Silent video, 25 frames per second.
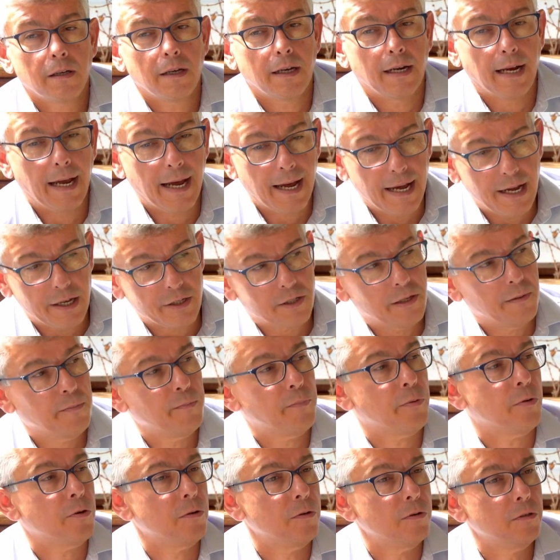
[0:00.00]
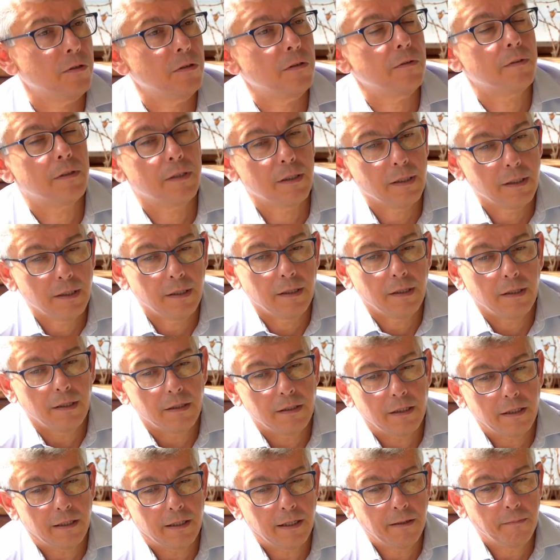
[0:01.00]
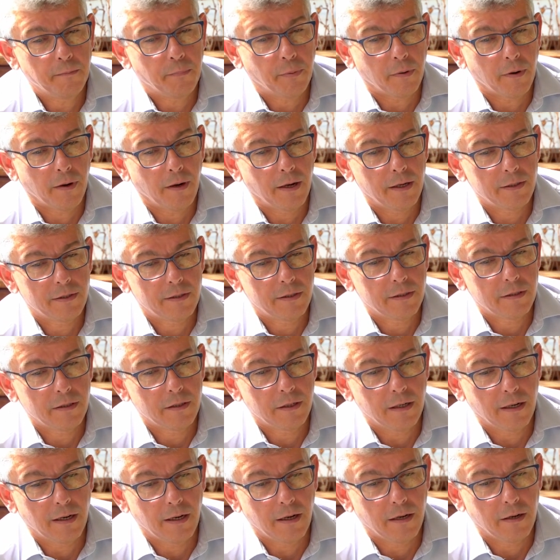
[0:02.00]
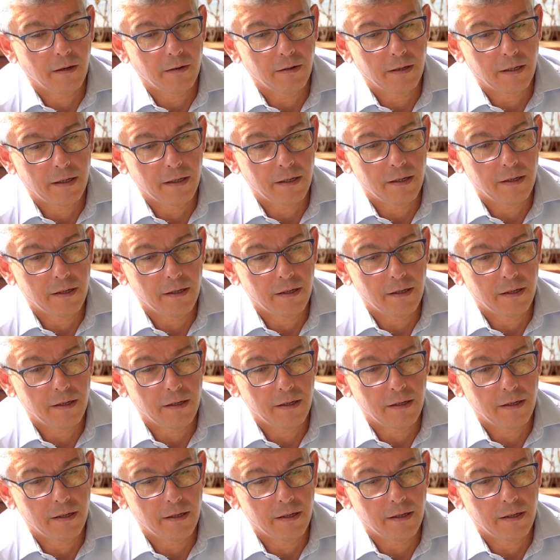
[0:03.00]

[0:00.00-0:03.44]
it has improved. The tin price, you know,